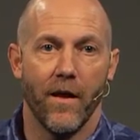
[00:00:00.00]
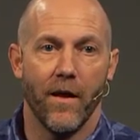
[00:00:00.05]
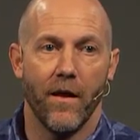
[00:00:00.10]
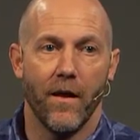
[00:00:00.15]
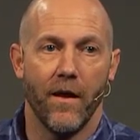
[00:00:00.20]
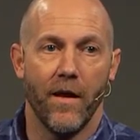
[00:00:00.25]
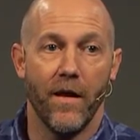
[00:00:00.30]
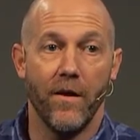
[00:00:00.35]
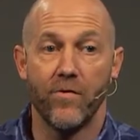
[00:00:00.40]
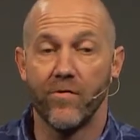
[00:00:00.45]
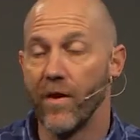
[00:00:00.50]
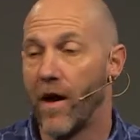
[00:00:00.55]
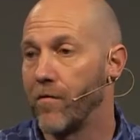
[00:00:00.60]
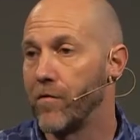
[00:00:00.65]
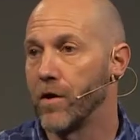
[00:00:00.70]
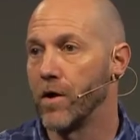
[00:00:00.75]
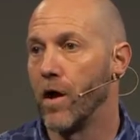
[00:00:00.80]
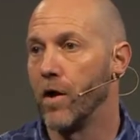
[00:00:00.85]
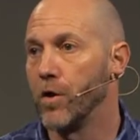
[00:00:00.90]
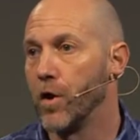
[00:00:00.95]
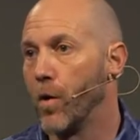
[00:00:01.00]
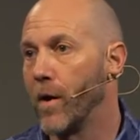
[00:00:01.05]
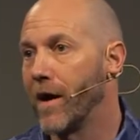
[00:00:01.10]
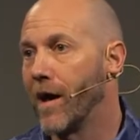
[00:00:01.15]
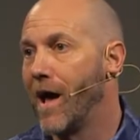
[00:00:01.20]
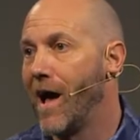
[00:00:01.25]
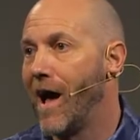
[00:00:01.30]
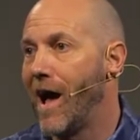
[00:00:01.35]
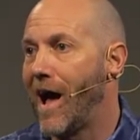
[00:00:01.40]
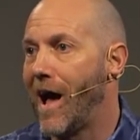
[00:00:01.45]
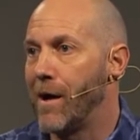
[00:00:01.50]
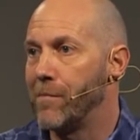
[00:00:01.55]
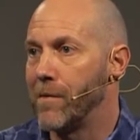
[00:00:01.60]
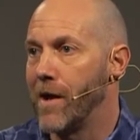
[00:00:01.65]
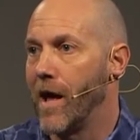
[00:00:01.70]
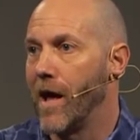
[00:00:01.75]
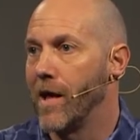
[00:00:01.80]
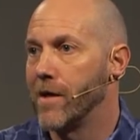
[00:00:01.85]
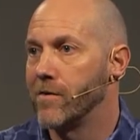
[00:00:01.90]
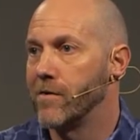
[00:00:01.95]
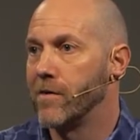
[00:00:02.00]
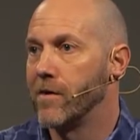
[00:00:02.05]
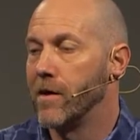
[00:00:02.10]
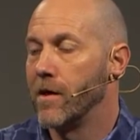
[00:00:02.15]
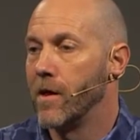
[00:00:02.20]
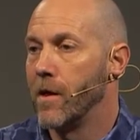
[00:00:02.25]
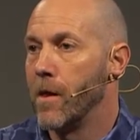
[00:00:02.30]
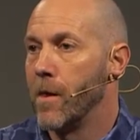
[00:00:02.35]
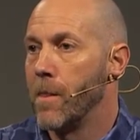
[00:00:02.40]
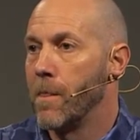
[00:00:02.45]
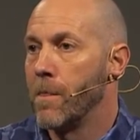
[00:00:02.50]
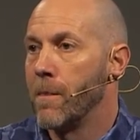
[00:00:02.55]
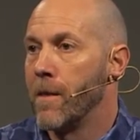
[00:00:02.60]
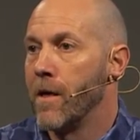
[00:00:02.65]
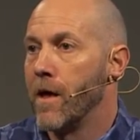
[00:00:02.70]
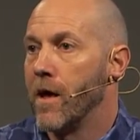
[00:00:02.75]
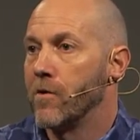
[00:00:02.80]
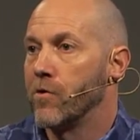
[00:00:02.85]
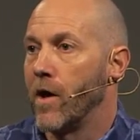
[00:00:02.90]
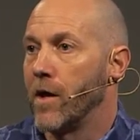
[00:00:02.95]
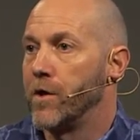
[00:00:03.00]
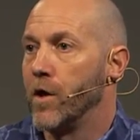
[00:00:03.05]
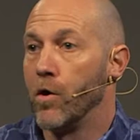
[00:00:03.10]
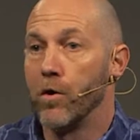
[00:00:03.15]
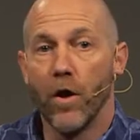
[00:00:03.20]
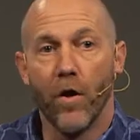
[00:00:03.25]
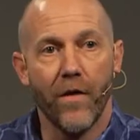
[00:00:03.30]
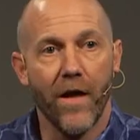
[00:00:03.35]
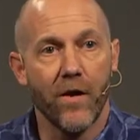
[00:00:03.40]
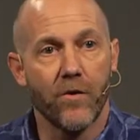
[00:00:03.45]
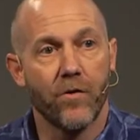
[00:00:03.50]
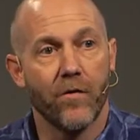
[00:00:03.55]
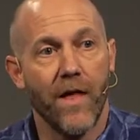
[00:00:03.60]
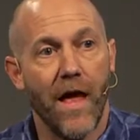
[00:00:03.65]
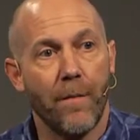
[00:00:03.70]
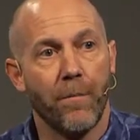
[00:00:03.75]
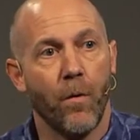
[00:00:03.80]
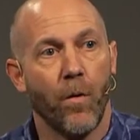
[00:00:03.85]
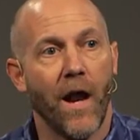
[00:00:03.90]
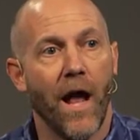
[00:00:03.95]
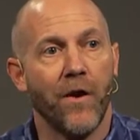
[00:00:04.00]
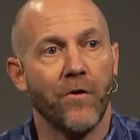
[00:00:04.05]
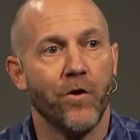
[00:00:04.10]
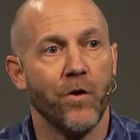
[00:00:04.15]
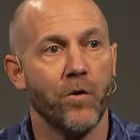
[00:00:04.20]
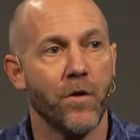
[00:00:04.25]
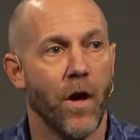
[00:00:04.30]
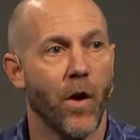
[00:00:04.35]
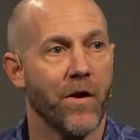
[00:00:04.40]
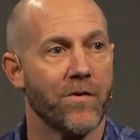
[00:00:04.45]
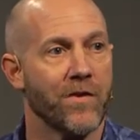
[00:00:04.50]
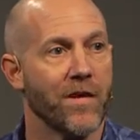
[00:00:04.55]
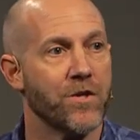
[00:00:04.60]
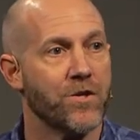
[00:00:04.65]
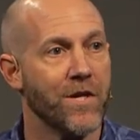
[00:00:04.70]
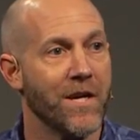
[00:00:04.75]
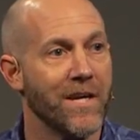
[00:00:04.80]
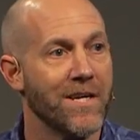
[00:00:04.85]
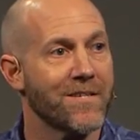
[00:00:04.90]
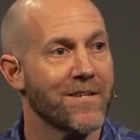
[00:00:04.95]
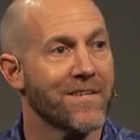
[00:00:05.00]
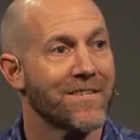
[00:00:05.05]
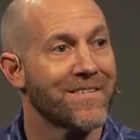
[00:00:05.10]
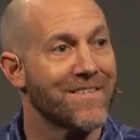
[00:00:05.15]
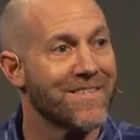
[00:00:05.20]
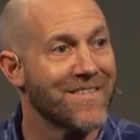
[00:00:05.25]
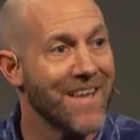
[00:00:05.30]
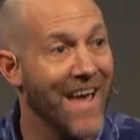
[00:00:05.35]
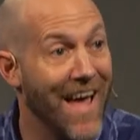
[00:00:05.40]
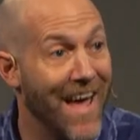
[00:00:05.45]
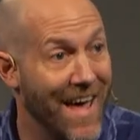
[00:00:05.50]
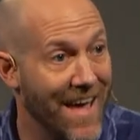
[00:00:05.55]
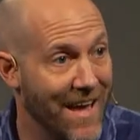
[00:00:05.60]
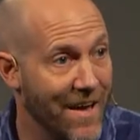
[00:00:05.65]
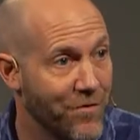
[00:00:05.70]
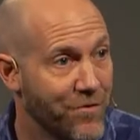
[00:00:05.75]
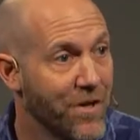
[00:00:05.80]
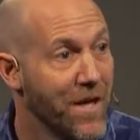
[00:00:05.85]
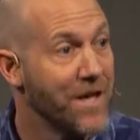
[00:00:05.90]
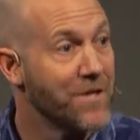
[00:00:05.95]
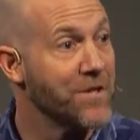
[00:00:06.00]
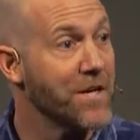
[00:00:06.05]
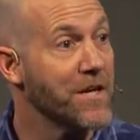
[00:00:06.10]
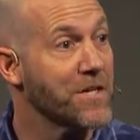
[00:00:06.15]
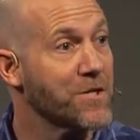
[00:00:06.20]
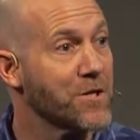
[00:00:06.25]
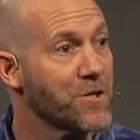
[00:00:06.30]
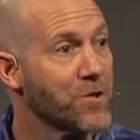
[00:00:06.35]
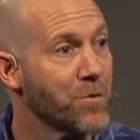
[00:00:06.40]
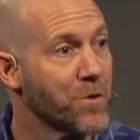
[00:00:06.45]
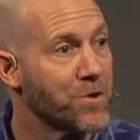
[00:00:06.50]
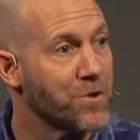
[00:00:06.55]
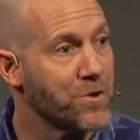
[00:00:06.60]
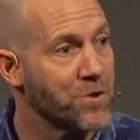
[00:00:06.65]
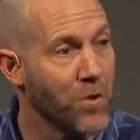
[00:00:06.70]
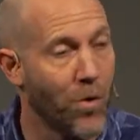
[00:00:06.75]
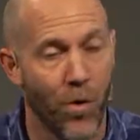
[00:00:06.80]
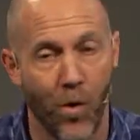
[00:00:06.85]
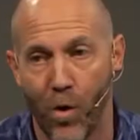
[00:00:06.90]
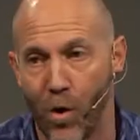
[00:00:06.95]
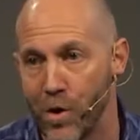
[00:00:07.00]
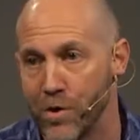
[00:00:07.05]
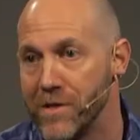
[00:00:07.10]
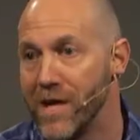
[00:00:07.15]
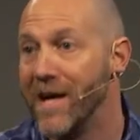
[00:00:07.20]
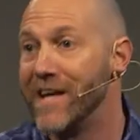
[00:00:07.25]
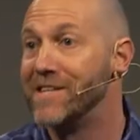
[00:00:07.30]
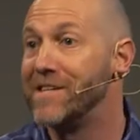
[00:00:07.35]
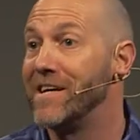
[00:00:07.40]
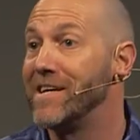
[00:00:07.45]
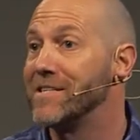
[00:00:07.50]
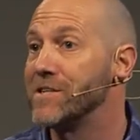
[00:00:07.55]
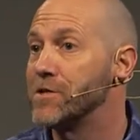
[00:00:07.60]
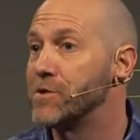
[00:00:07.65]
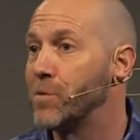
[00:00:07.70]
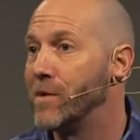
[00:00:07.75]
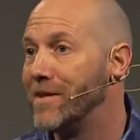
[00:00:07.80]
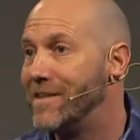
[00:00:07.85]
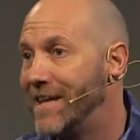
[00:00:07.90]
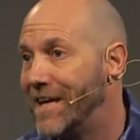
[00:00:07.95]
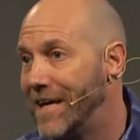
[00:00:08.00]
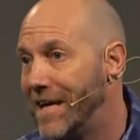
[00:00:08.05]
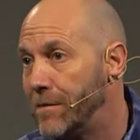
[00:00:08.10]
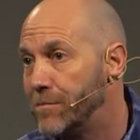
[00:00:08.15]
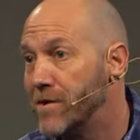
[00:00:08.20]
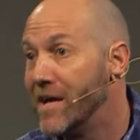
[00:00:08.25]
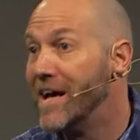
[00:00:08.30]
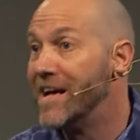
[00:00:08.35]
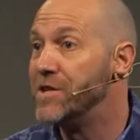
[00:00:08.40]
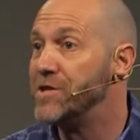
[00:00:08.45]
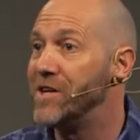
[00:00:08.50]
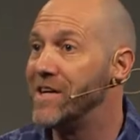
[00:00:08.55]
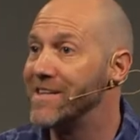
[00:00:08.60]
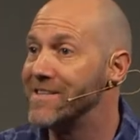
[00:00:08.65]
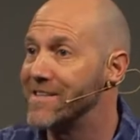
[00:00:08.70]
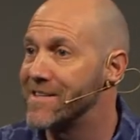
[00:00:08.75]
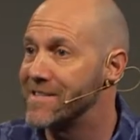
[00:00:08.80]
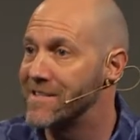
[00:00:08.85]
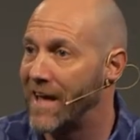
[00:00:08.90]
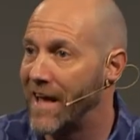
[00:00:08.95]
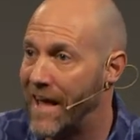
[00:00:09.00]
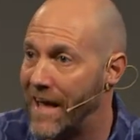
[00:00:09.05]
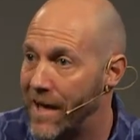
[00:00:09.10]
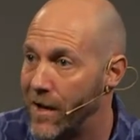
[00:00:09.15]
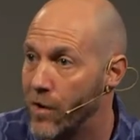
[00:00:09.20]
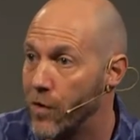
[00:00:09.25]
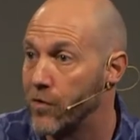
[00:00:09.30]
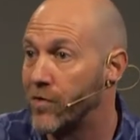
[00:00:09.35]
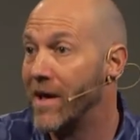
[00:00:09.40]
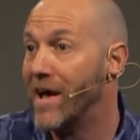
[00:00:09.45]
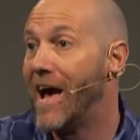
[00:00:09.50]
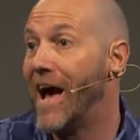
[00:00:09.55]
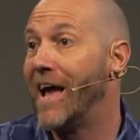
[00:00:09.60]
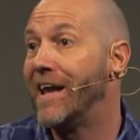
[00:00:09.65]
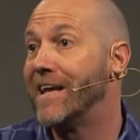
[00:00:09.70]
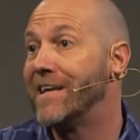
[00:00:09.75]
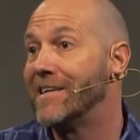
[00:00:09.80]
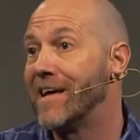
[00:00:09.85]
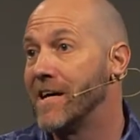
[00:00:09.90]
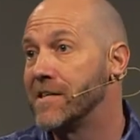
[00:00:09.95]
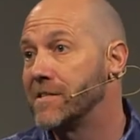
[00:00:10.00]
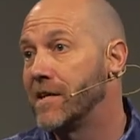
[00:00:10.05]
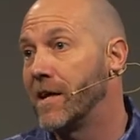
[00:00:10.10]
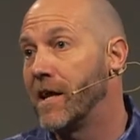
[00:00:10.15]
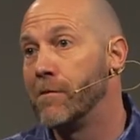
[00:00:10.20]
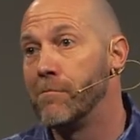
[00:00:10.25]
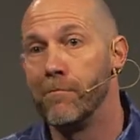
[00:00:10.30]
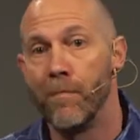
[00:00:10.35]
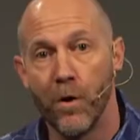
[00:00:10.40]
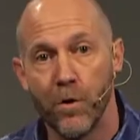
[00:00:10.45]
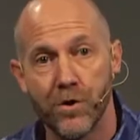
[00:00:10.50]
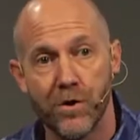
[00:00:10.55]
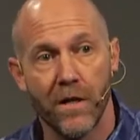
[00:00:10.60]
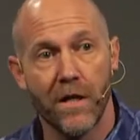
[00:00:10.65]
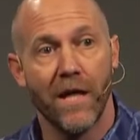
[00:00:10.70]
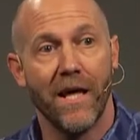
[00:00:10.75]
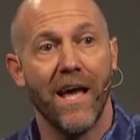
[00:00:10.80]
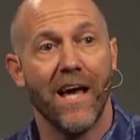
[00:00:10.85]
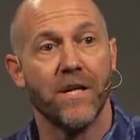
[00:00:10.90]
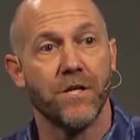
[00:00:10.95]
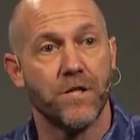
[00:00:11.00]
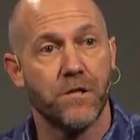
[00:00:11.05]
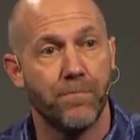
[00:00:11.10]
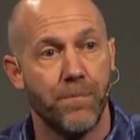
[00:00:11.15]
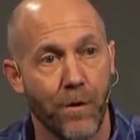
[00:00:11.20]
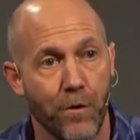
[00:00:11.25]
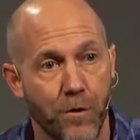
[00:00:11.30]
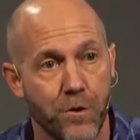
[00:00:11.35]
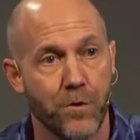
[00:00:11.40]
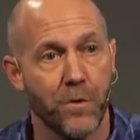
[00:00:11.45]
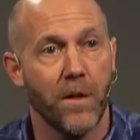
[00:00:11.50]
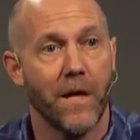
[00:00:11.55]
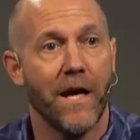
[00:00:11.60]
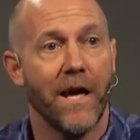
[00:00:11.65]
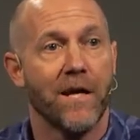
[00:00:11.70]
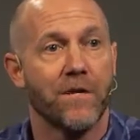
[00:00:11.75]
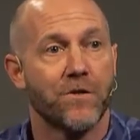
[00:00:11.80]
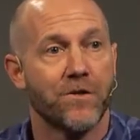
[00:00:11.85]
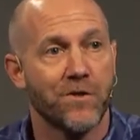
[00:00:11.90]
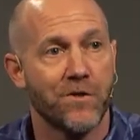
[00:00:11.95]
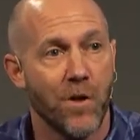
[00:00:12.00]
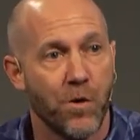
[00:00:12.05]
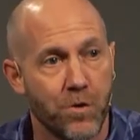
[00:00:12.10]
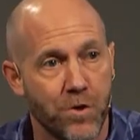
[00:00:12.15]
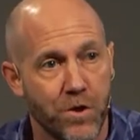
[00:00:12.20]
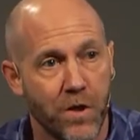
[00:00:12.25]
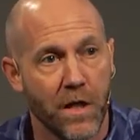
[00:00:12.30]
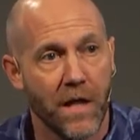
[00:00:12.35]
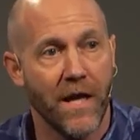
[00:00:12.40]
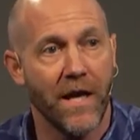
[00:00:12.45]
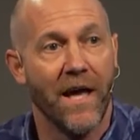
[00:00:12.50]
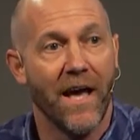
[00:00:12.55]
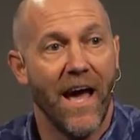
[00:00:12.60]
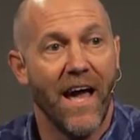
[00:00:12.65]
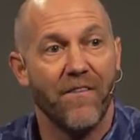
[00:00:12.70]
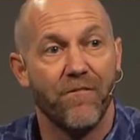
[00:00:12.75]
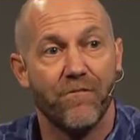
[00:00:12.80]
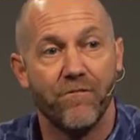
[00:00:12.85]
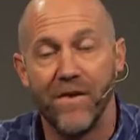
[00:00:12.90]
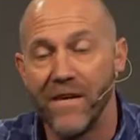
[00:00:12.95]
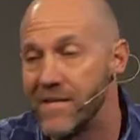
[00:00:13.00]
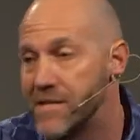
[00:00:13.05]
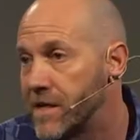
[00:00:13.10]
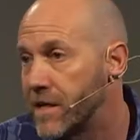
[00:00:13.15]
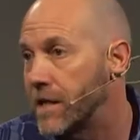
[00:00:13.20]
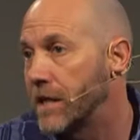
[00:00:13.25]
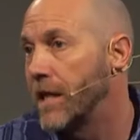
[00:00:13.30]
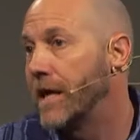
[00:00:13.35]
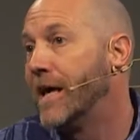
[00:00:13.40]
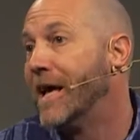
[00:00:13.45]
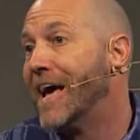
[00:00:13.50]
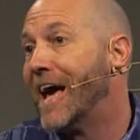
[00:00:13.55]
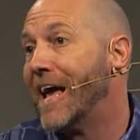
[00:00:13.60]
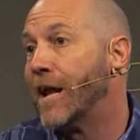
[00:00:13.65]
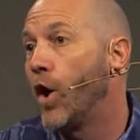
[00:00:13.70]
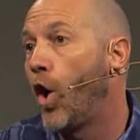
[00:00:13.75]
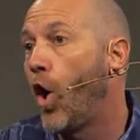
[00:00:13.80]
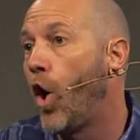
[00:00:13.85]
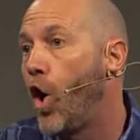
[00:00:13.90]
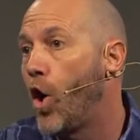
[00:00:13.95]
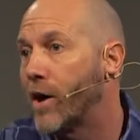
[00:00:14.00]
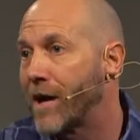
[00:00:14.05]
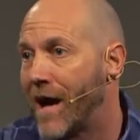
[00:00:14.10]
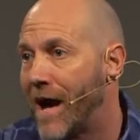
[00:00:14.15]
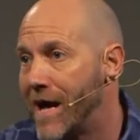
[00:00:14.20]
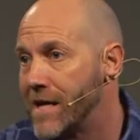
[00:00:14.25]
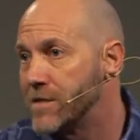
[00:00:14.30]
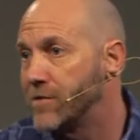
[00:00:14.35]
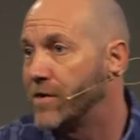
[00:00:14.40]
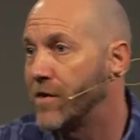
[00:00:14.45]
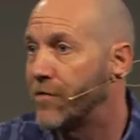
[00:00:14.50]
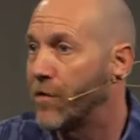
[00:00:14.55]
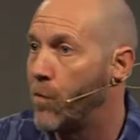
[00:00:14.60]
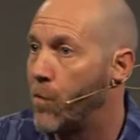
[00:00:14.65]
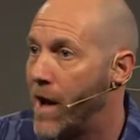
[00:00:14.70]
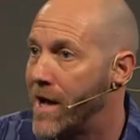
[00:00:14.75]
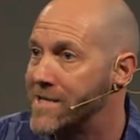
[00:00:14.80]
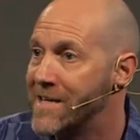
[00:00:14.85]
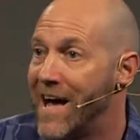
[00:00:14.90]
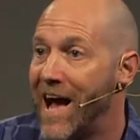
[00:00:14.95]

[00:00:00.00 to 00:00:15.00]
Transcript: He's sovereign and all-knowing. I'm not. So I don't know the answer to that, but what I do know is that Jesus saves, Jesus restores, Jesus redeems, Jesus heals, and he does it emotionally and spiritually and socially and physically in all kinds of different ways.